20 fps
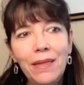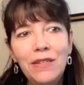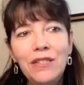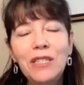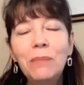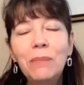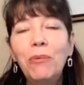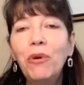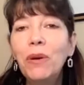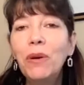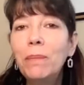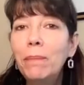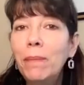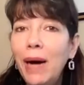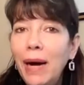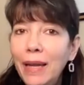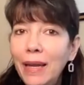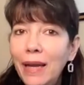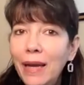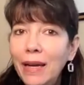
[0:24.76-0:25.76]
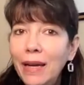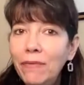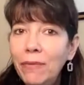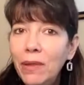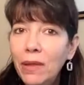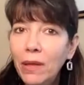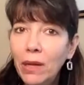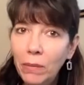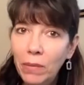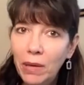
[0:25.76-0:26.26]
to support my life
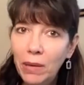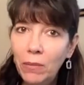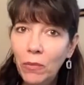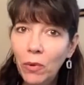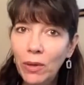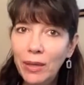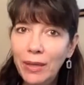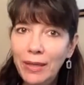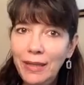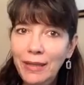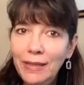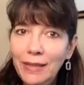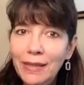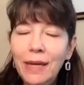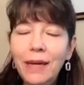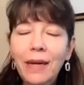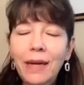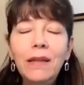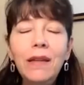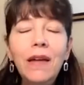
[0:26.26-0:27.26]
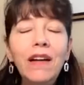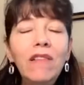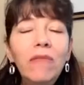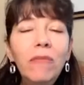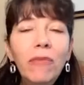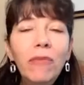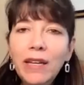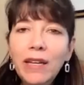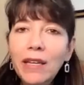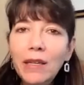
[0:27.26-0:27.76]
with a little bit more ease. And I
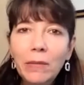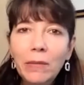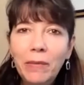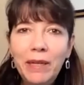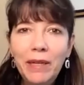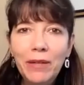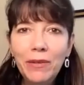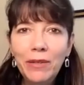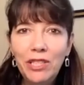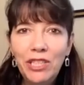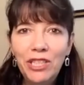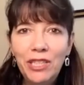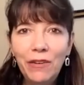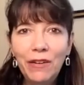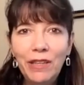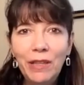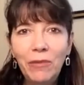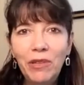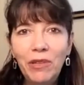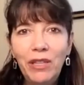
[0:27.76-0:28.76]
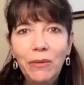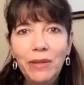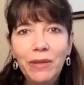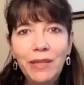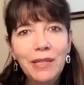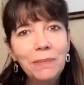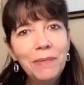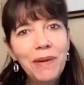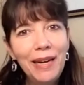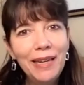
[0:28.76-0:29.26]
love bringing them here and sharing them with you
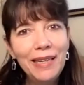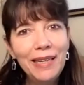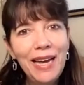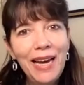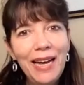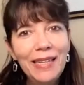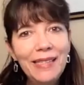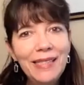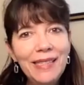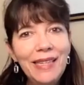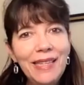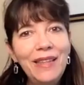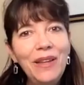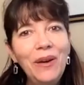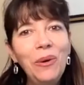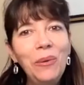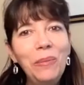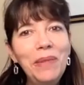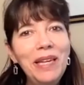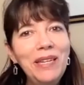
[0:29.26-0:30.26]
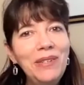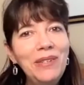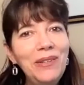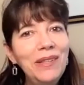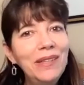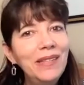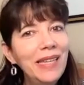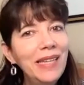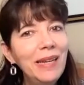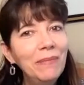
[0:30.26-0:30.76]
in this podcast in the hope they do
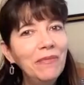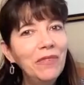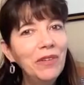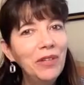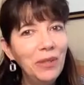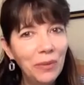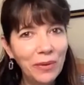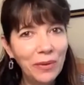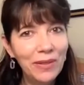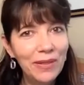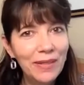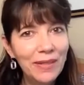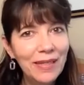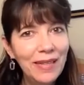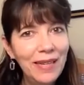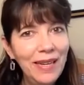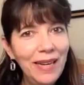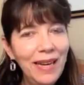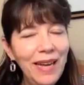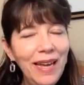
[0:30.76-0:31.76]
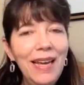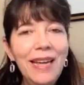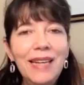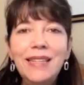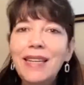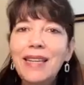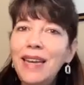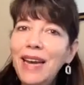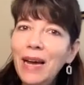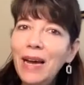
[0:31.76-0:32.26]
the same for yours.
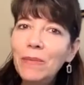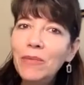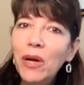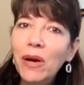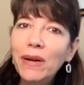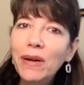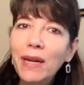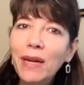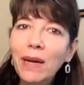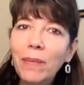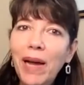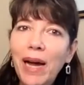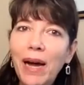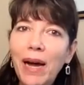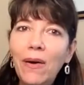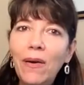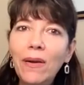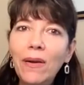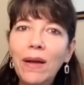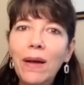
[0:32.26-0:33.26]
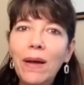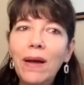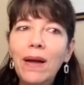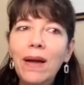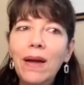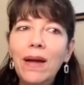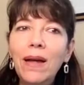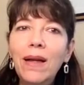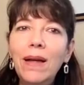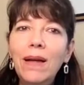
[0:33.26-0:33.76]
Today, I'm talking about
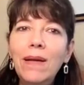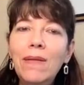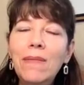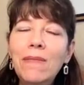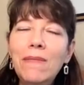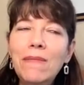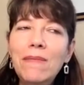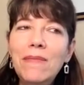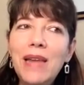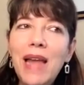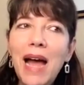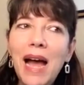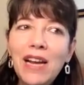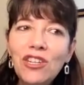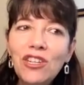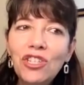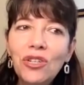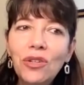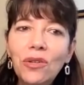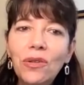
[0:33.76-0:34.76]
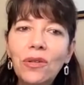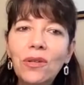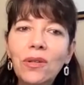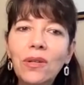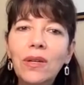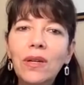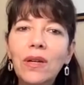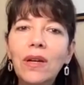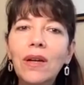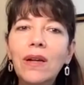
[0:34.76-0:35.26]

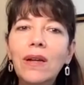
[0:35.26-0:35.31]
National